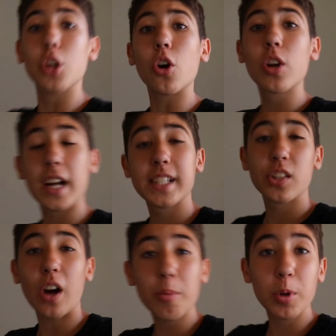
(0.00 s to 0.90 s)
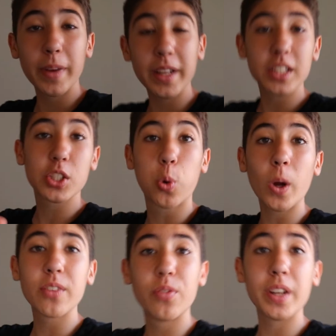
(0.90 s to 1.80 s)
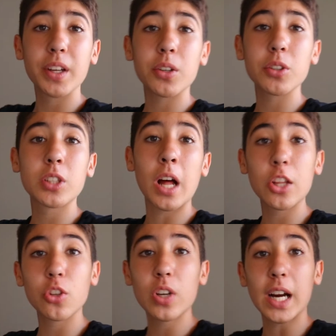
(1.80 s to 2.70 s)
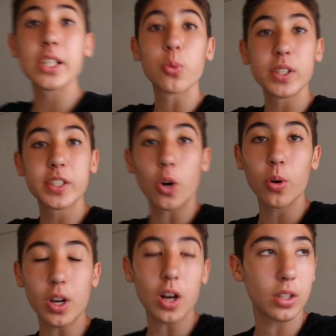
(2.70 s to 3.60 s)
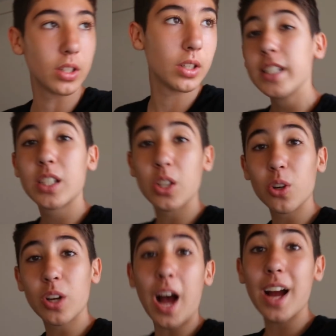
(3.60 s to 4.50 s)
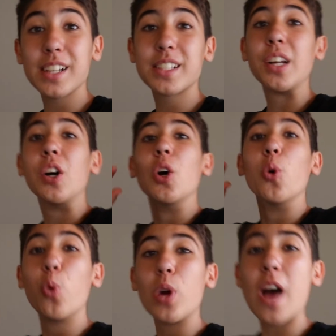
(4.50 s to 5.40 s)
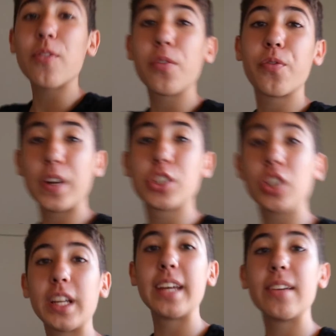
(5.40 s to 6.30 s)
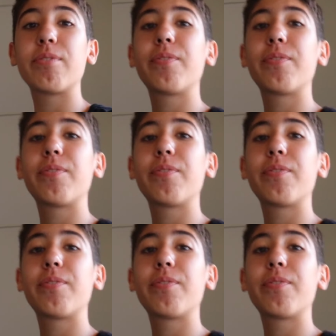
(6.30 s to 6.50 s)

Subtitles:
Yo guys, so I'm gonna make this quick video telling you guys what's going on. So guys, we have officially hit